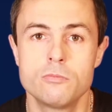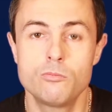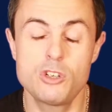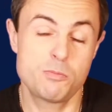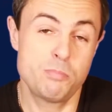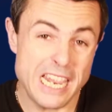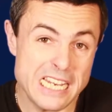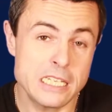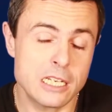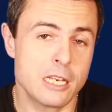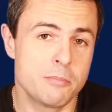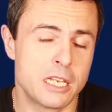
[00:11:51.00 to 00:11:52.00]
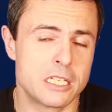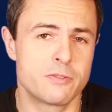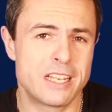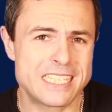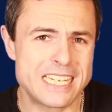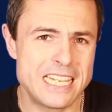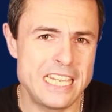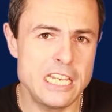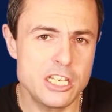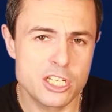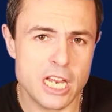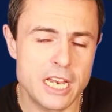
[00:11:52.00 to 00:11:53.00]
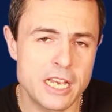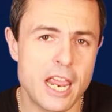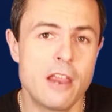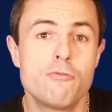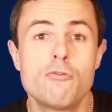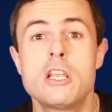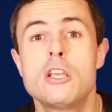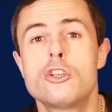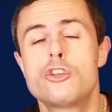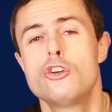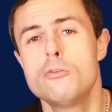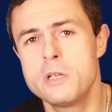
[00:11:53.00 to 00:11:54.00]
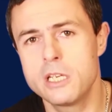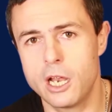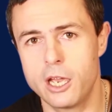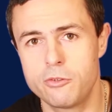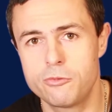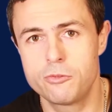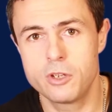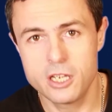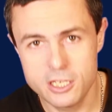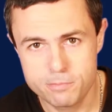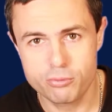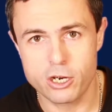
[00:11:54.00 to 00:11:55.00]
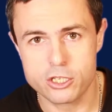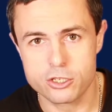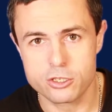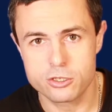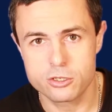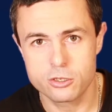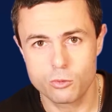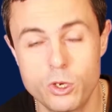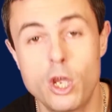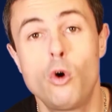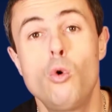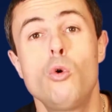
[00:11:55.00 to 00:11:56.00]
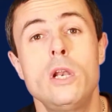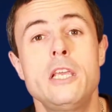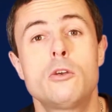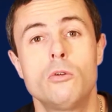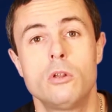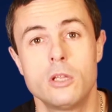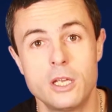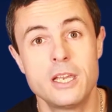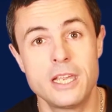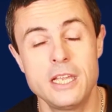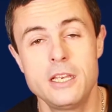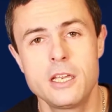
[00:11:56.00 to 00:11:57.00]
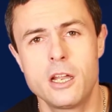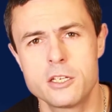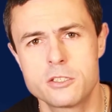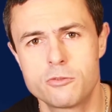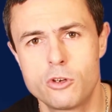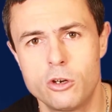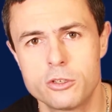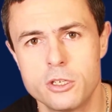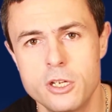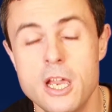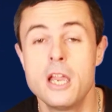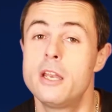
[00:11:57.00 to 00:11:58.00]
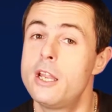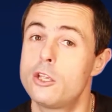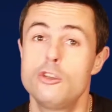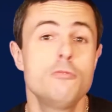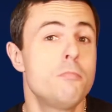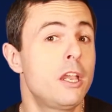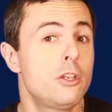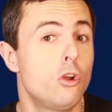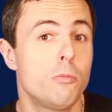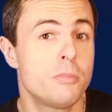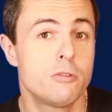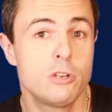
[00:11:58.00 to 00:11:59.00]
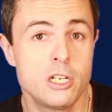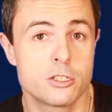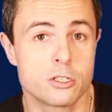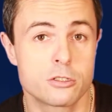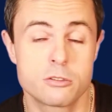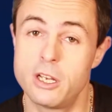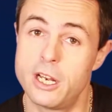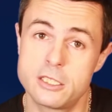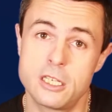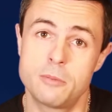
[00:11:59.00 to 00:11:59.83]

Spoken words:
which basically means that each and every human life is precious. We are all equal in the eyes of God. Now, you might not be religious, and that's